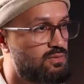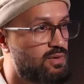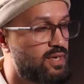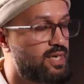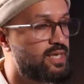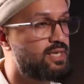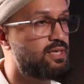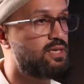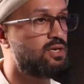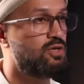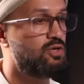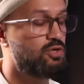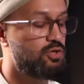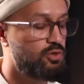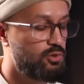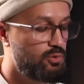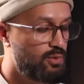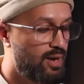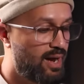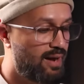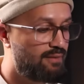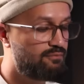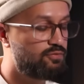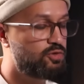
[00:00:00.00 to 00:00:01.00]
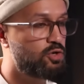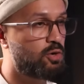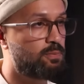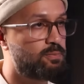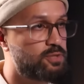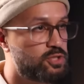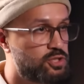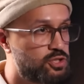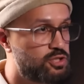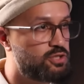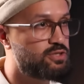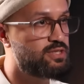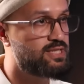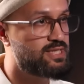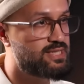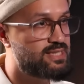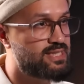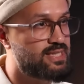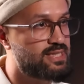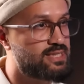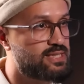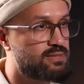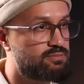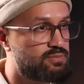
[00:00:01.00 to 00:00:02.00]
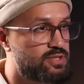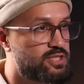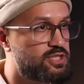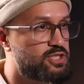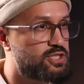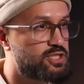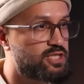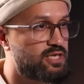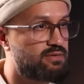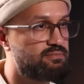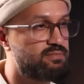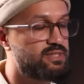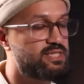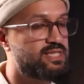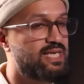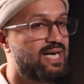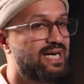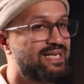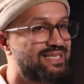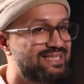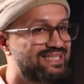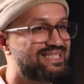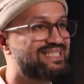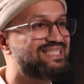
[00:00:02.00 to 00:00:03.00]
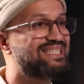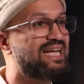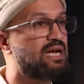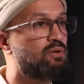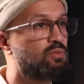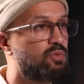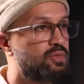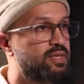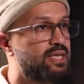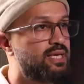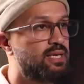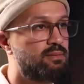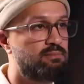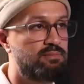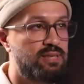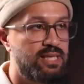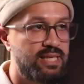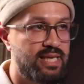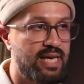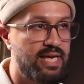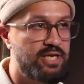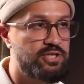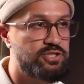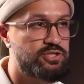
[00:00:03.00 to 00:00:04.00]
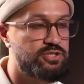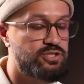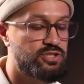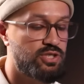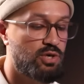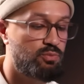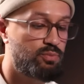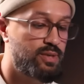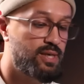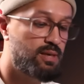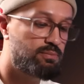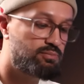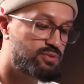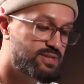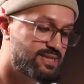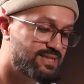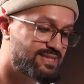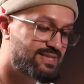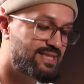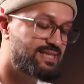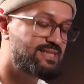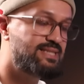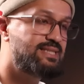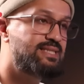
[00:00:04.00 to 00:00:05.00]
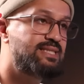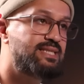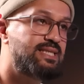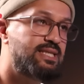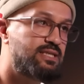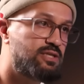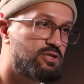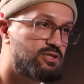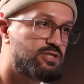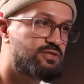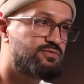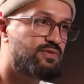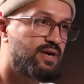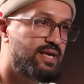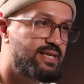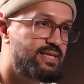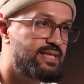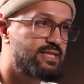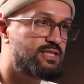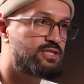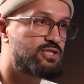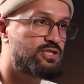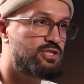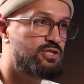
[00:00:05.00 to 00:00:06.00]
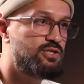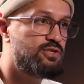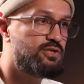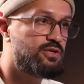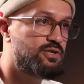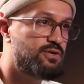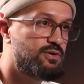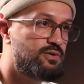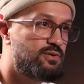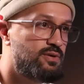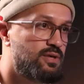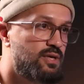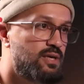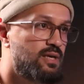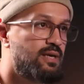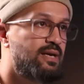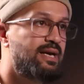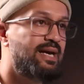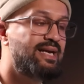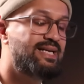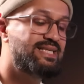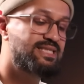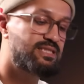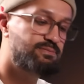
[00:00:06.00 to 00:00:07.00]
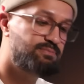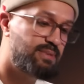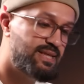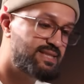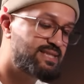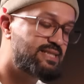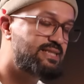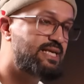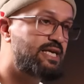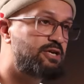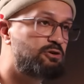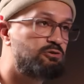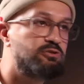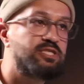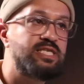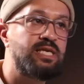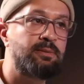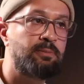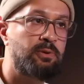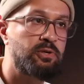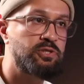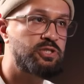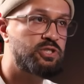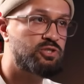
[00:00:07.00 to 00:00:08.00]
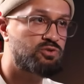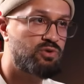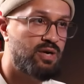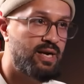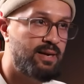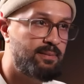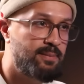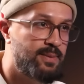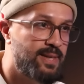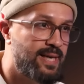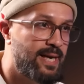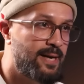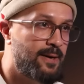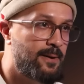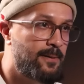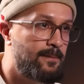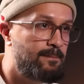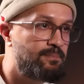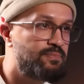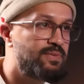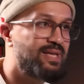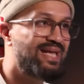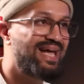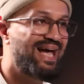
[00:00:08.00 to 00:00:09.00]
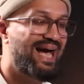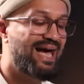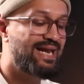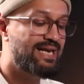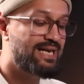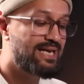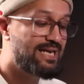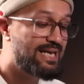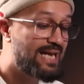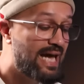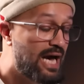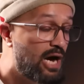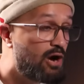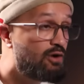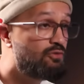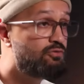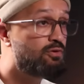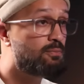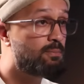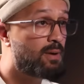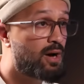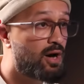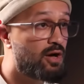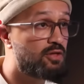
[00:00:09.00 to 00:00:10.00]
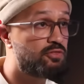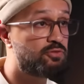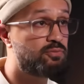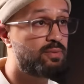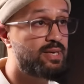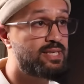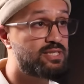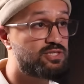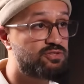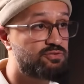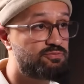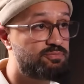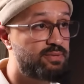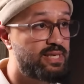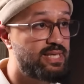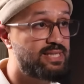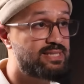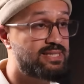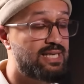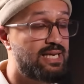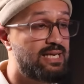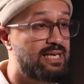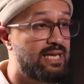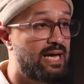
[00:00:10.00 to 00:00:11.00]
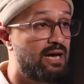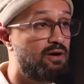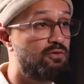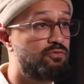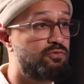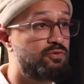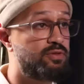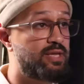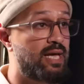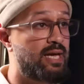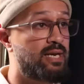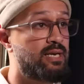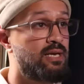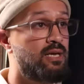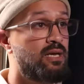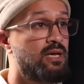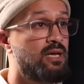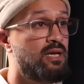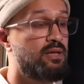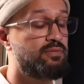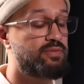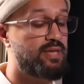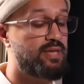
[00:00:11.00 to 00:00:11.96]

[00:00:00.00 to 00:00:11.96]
right? You have the opportunity as the British government to understand what the implications are. We are presenting those findings to you. It is better that you de-proscribe now and allow for pathways of peace, allow for that